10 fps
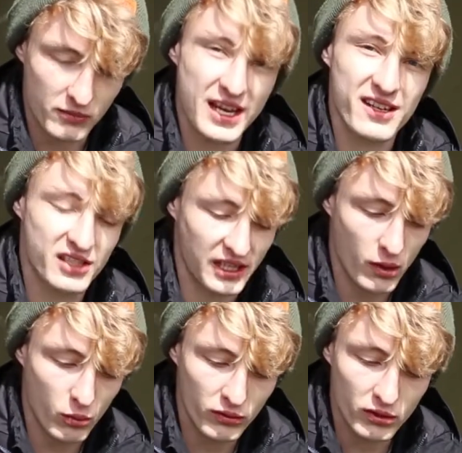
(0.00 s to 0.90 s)
testing
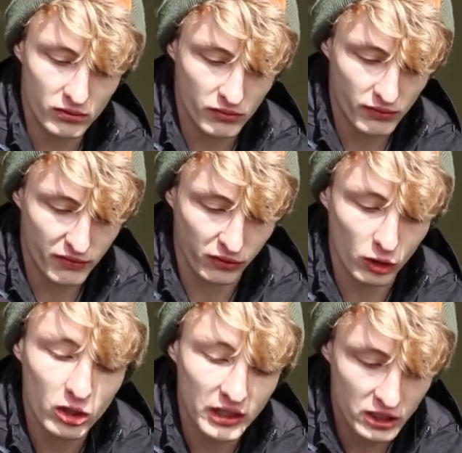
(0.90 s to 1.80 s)
out
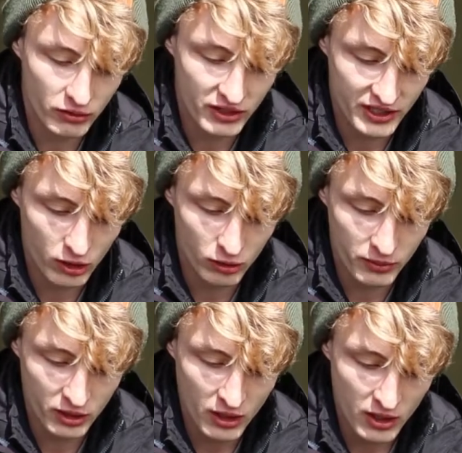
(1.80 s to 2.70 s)
float ledgering setups.